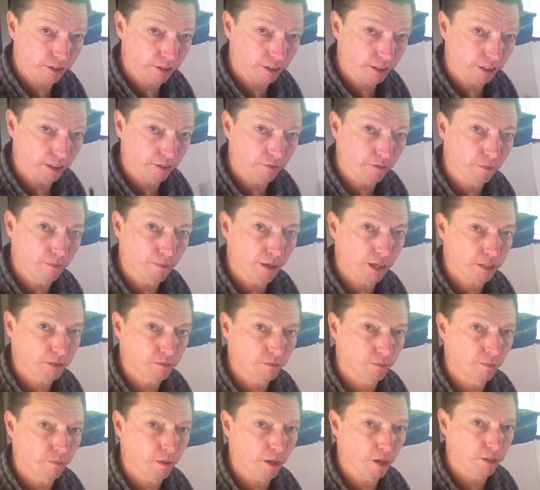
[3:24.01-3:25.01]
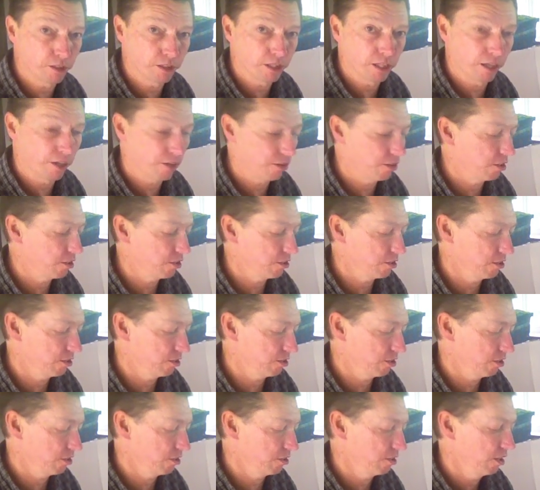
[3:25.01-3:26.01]
I'll give you maximum hose length
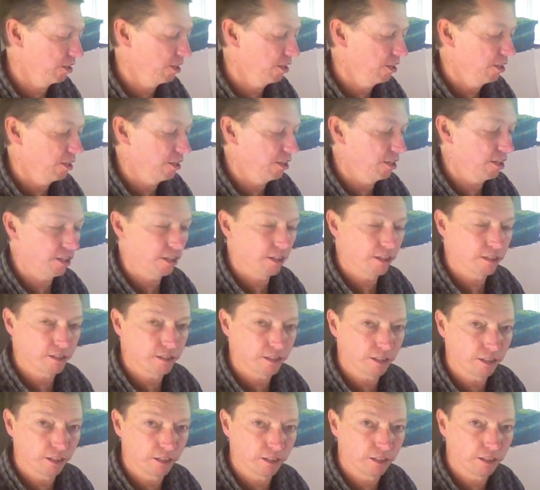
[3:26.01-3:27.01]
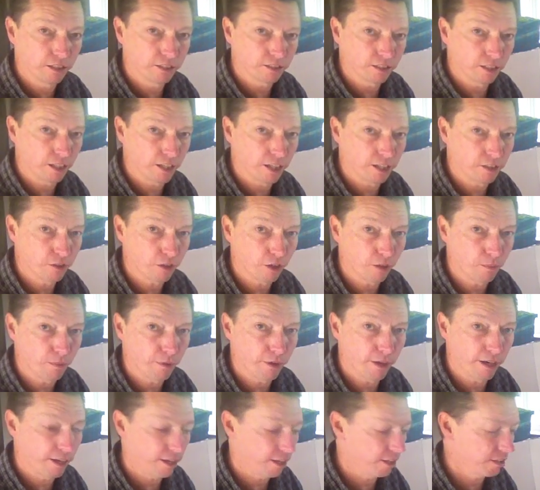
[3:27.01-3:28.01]
distances that this thing is allowed to
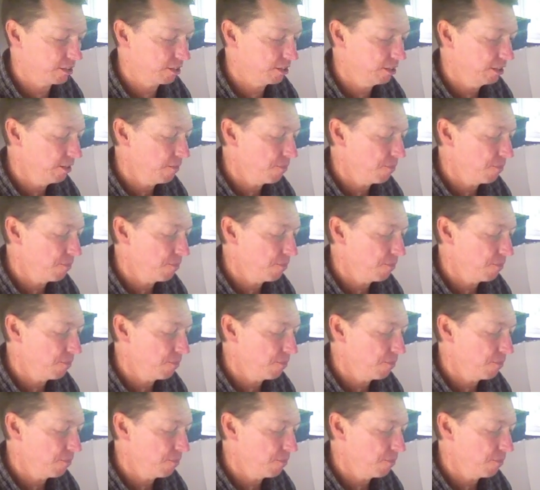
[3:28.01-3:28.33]
operate at.